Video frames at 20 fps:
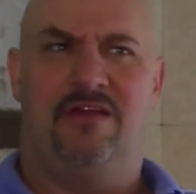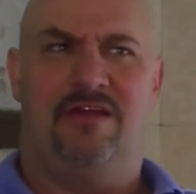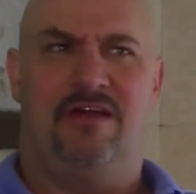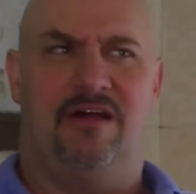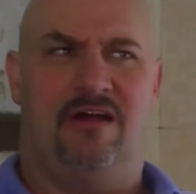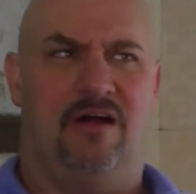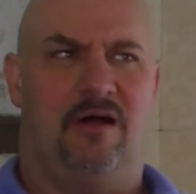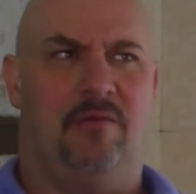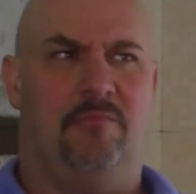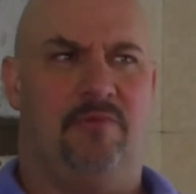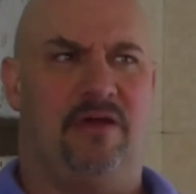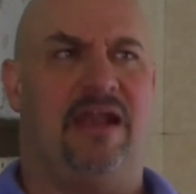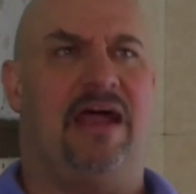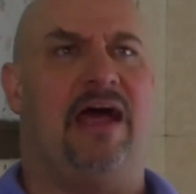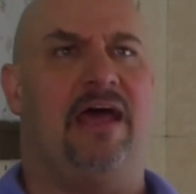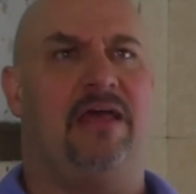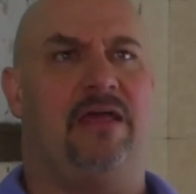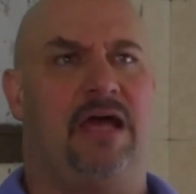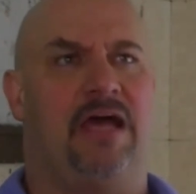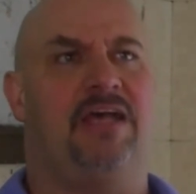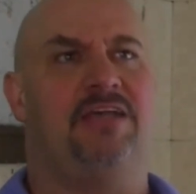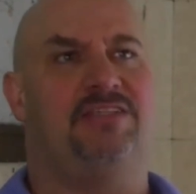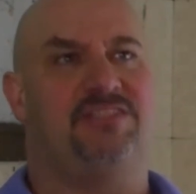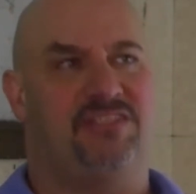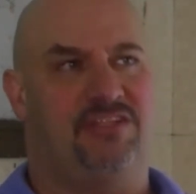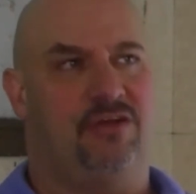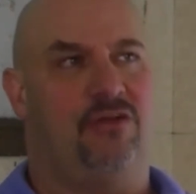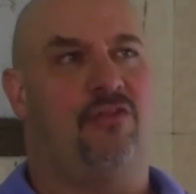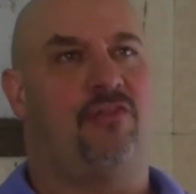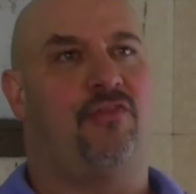But I
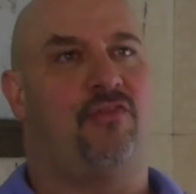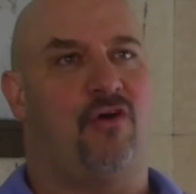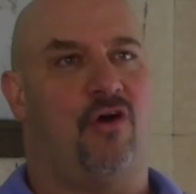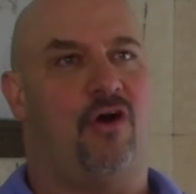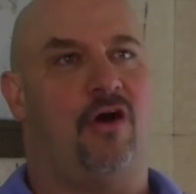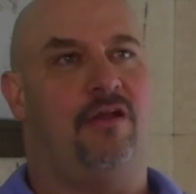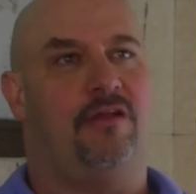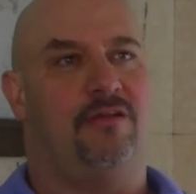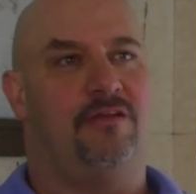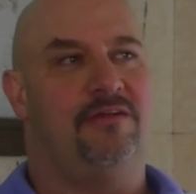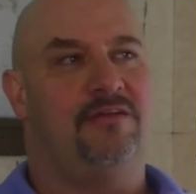still thought,